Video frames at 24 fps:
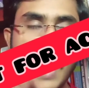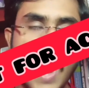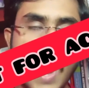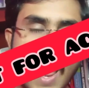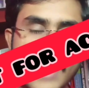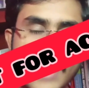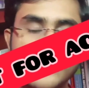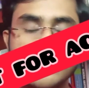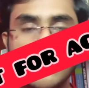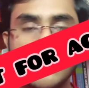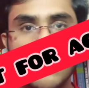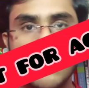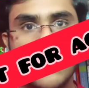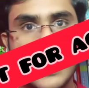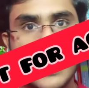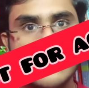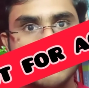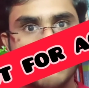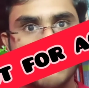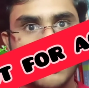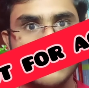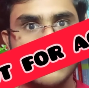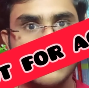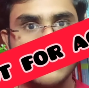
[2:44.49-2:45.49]
as slow as
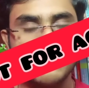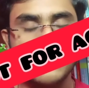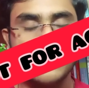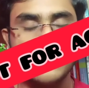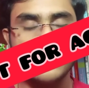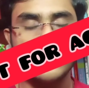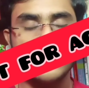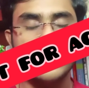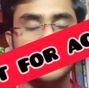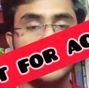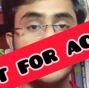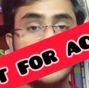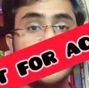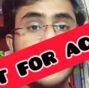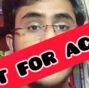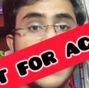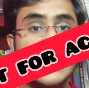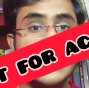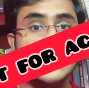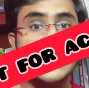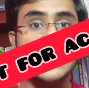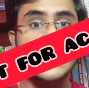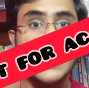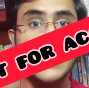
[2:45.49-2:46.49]
possible so that you can
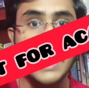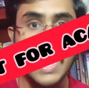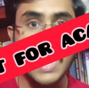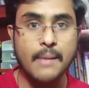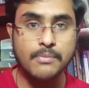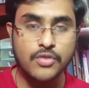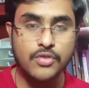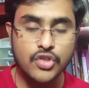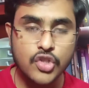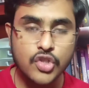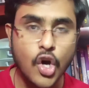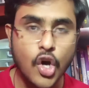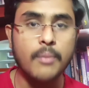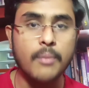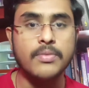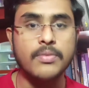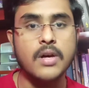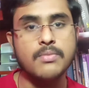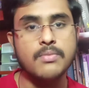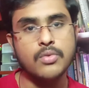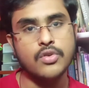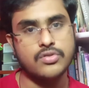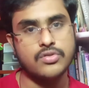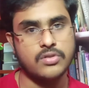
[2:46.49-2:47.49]
actually absorb the
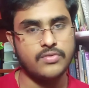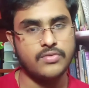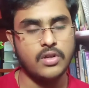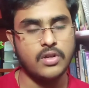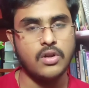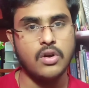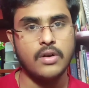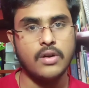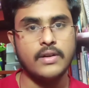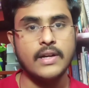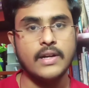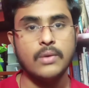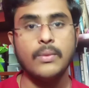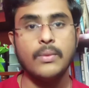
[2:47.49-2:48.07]
most of the content.